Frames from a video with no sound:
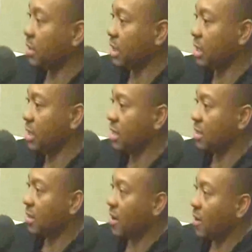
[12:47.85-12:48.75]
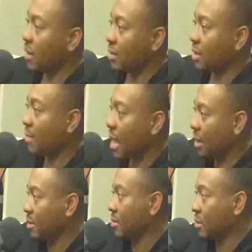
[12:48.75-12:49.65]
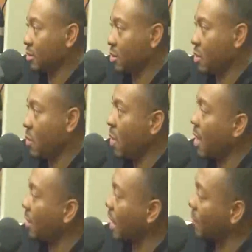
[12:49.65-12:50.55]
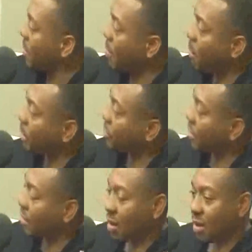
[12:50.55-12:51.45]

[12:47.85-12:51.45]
disease and all that. So I'm like, so what? Like, people always trying to...